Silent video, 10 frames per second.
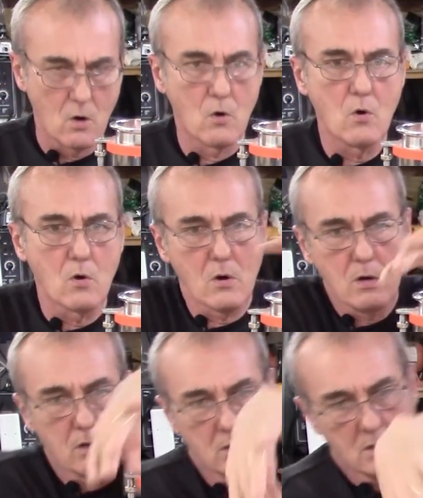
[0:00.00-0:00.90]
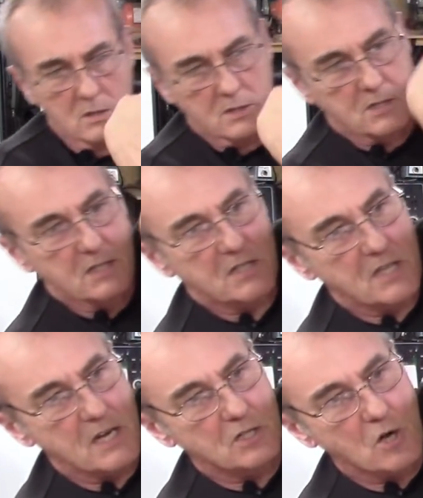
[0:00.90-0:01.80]
Or does this
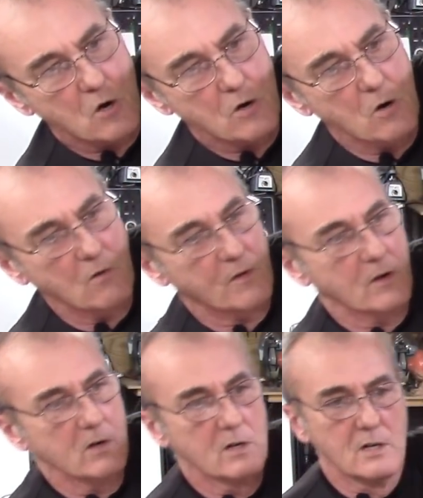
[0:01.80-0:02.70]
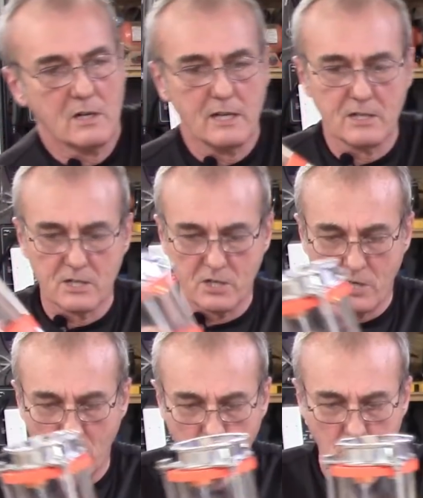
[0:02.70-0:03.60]
thing turn over and does
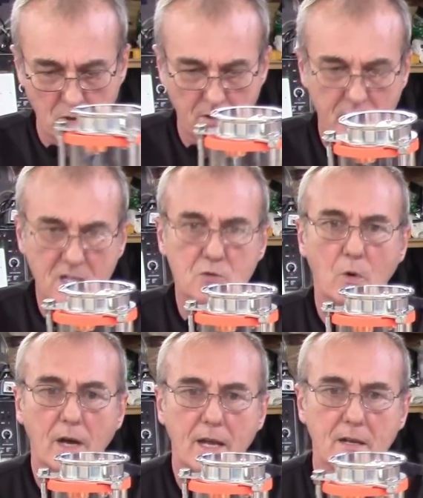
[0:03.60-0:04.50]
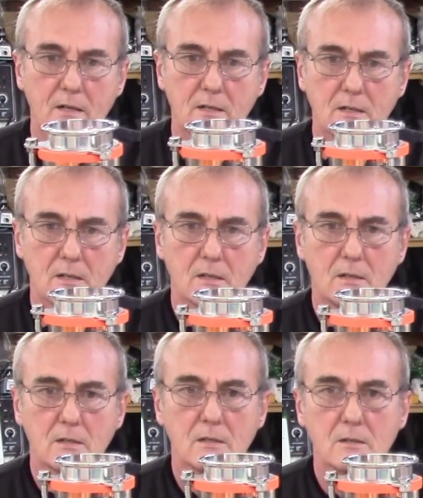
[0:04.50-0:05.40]
it go this way?
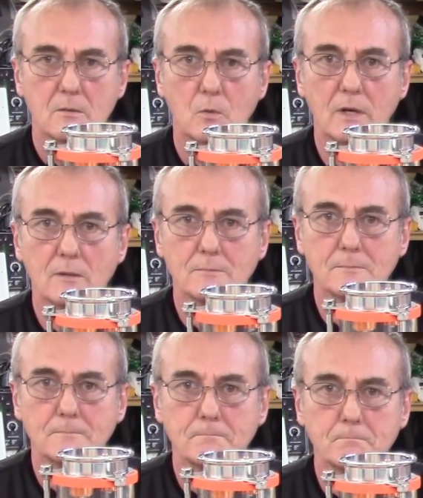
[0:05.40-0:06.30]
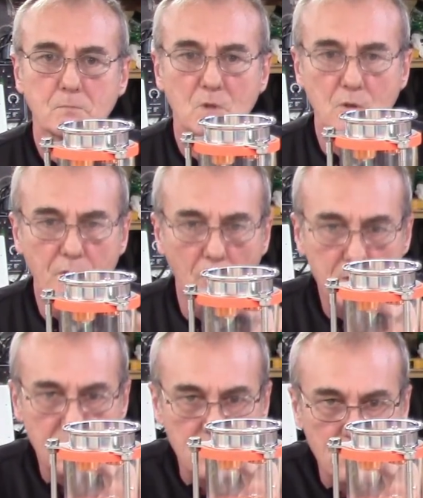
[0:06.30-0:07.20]
Well, you'll
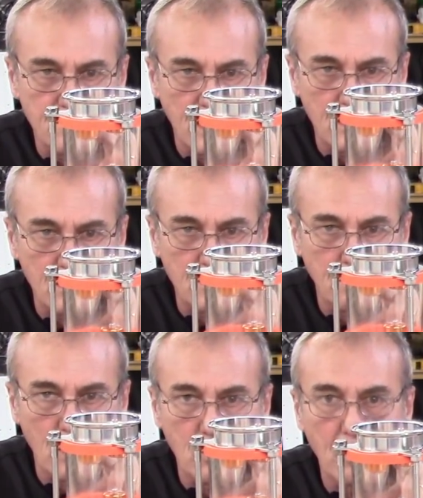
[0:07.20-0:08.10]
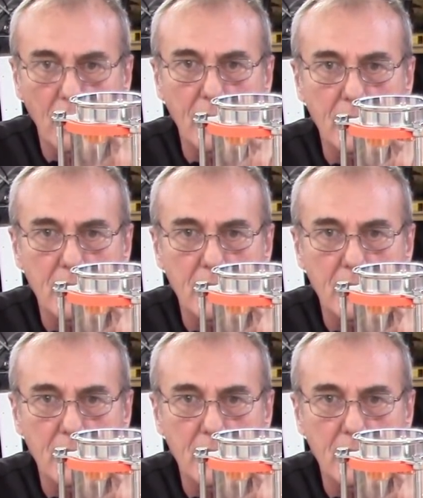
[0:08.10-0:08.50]
notice that you've got the bubble plate